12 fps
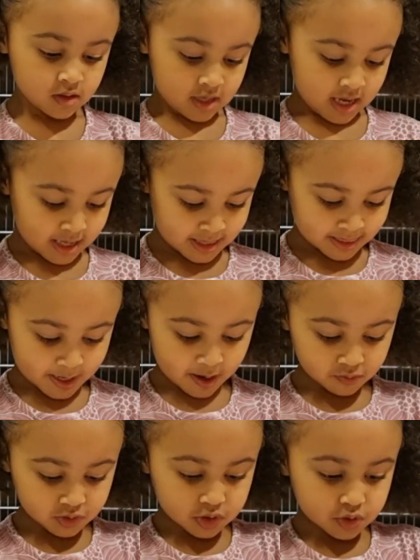And now
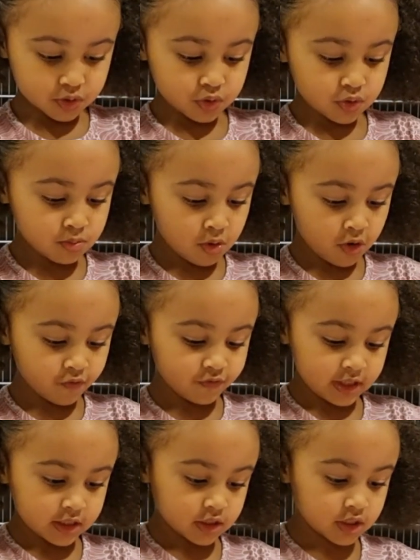there's 2 more
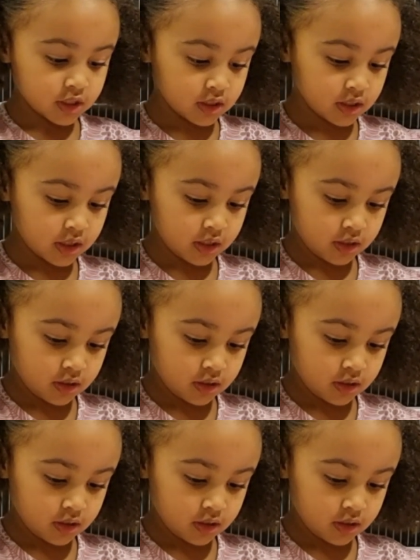things in there.